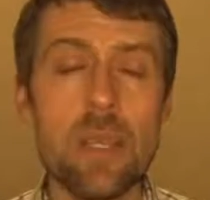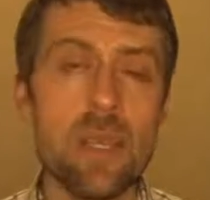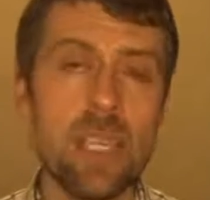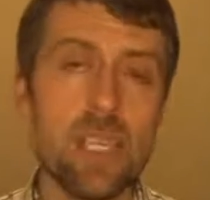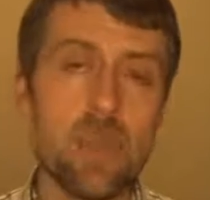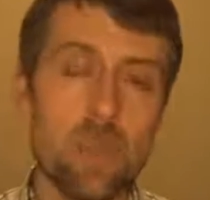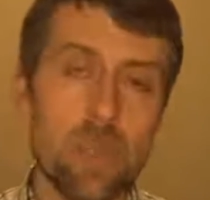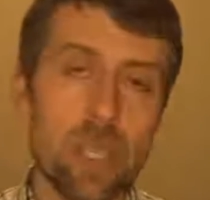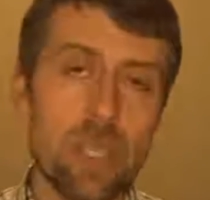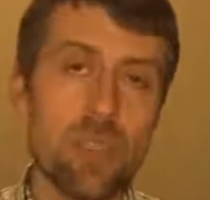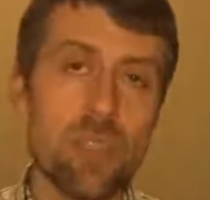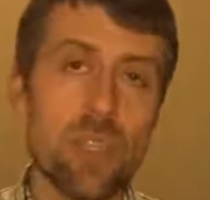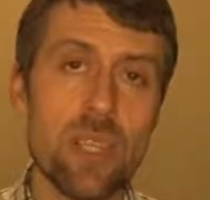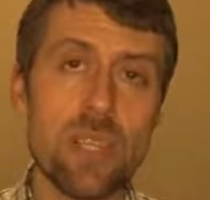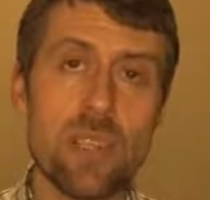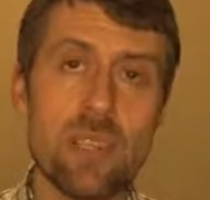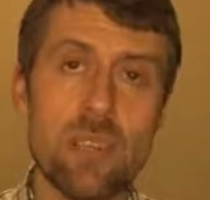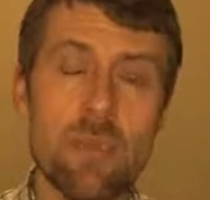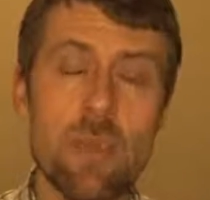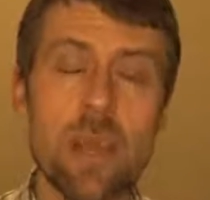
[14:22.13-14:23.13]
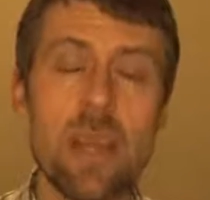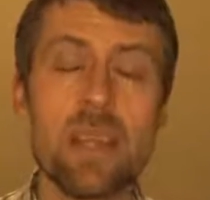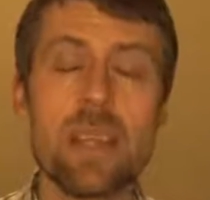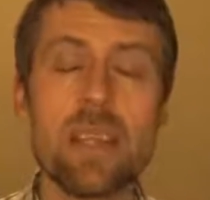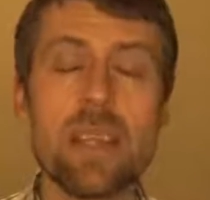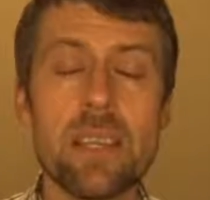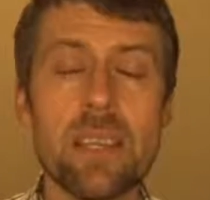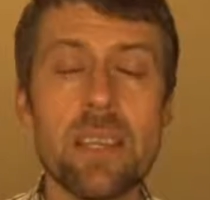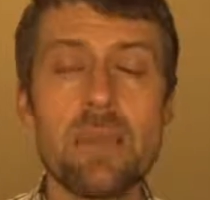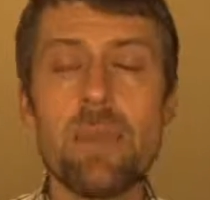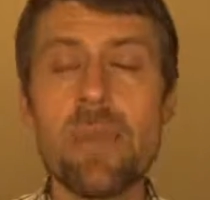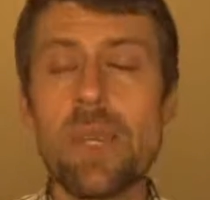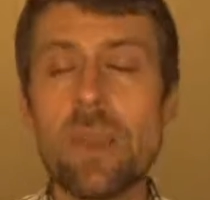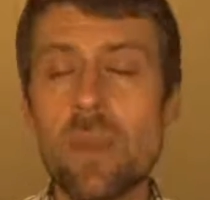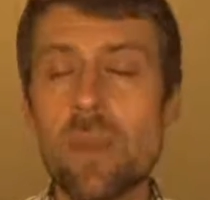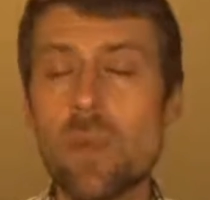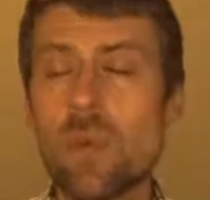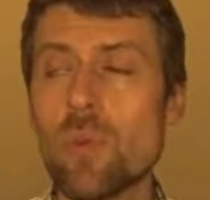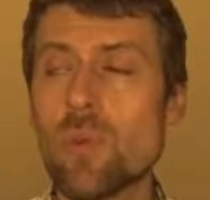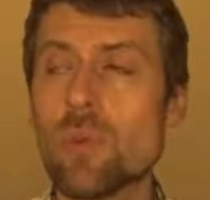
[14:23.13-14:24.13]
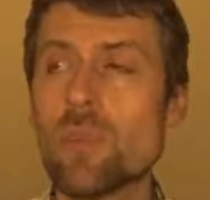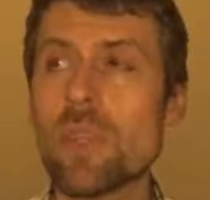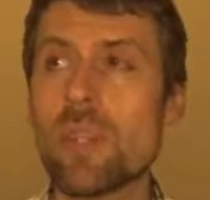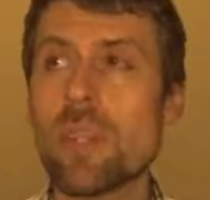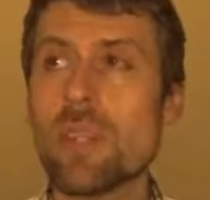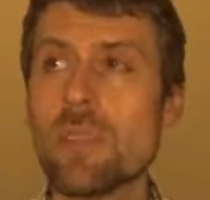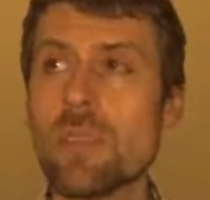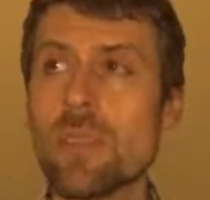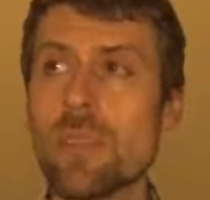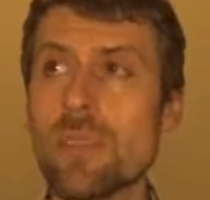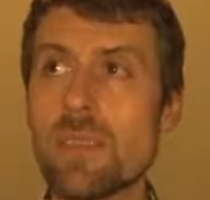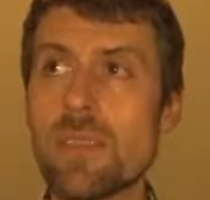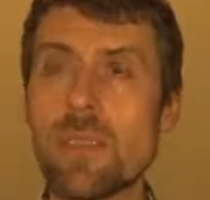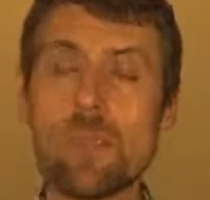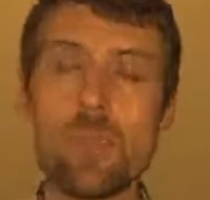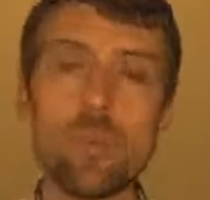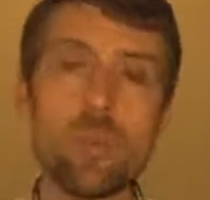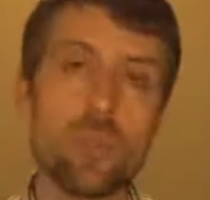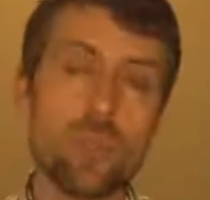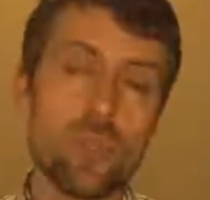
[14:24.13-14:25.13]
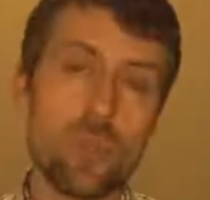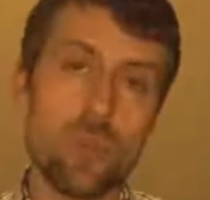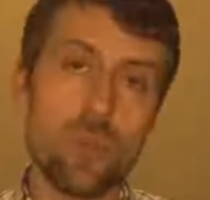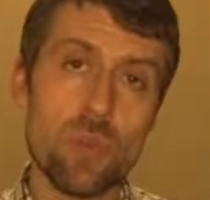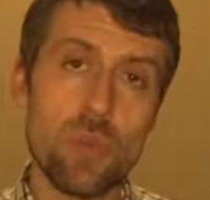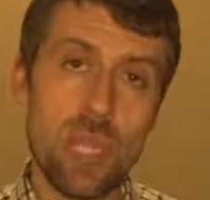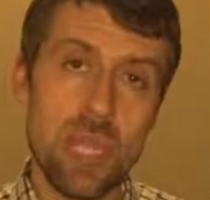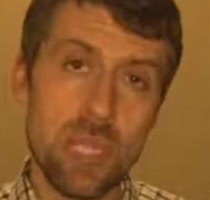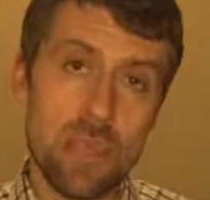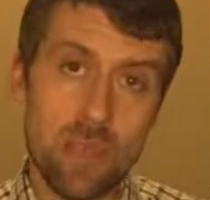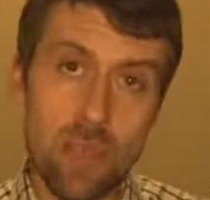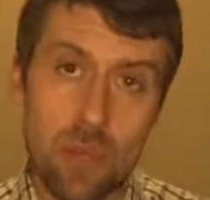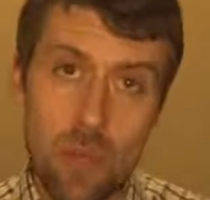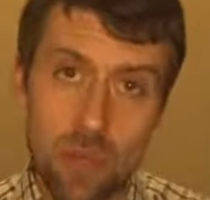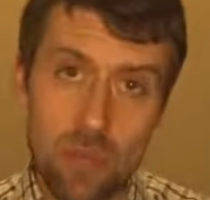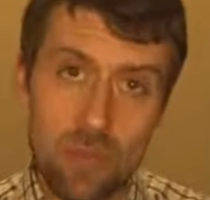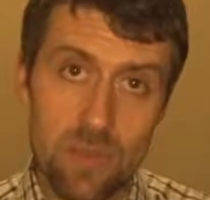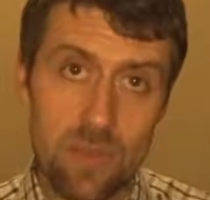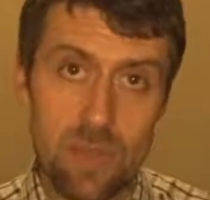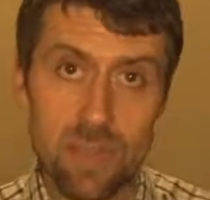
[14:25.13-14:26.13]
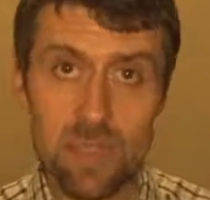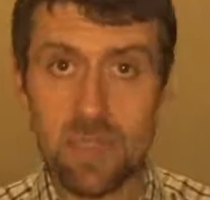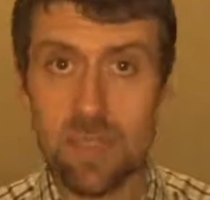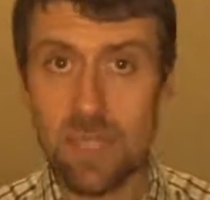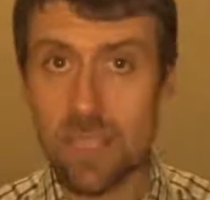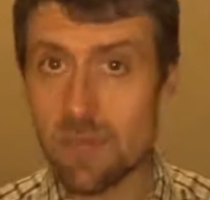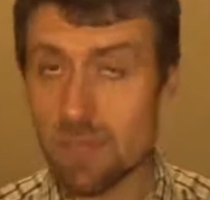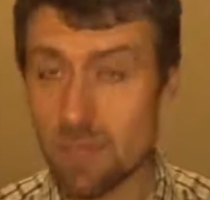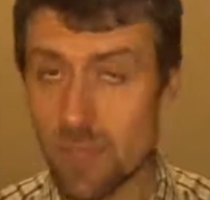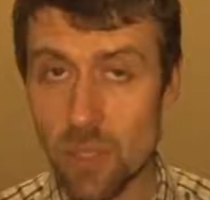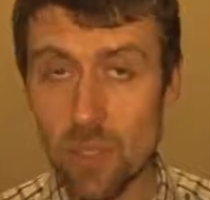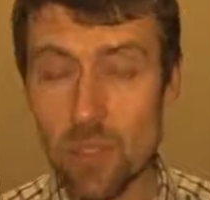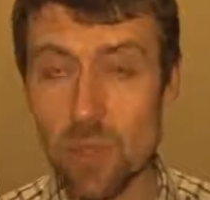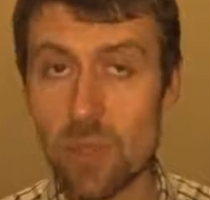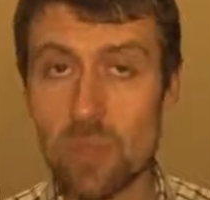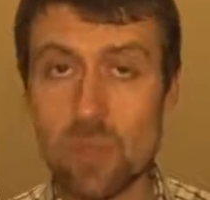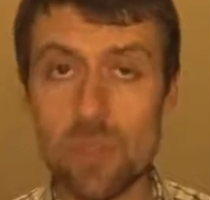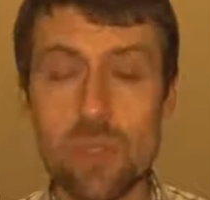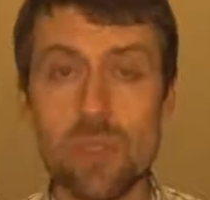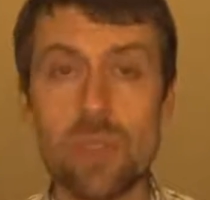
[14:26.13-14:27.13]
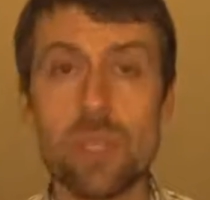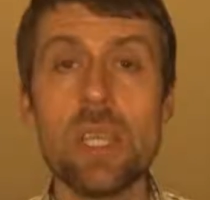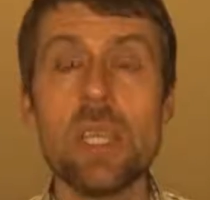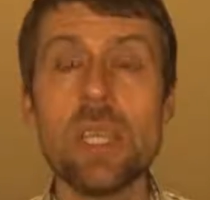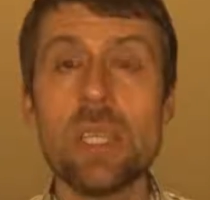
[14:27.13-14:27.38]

especially in the market, because distribution, you cannot receive the goods